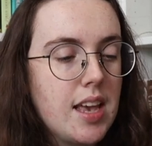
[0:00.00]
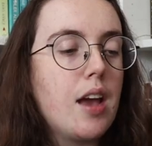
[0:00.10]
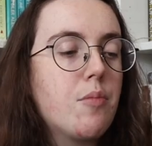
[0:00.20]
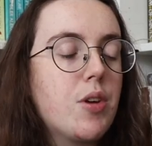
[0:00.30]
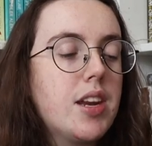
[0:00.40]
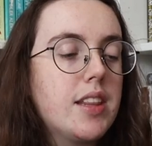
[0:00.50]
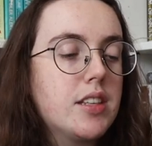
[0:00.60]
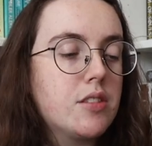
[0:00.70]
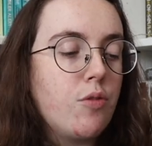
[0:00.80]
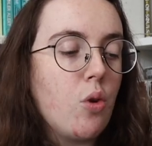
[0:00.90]
I'm reading
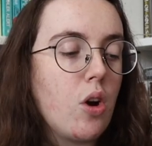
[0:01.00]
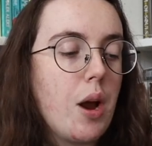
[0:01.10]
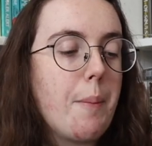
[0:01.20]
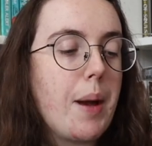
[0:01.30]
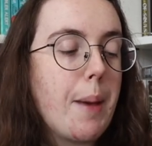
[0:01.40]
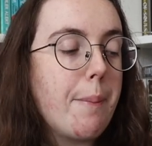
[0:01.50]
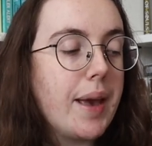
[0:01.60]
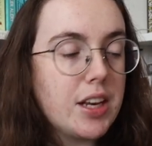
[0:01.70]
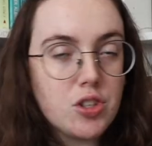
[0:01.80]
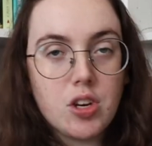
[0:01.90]
this for my
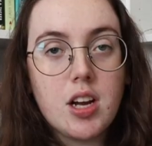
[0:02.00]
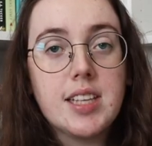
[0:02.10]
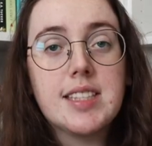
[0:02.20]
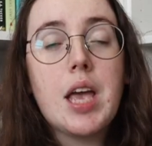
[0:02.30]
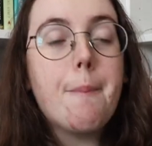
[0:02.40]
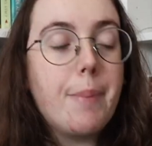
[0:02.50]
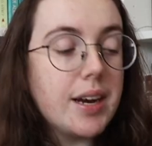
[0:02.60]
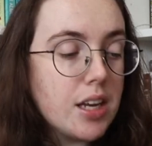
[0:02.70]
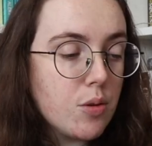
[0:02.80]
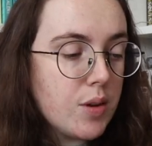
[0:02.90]
Patreon's
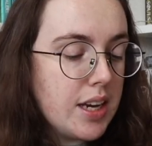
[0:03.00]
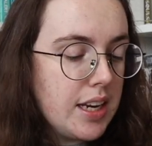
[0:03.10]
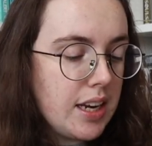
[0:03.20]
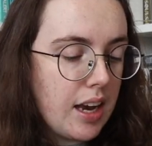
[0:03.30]
buddy read.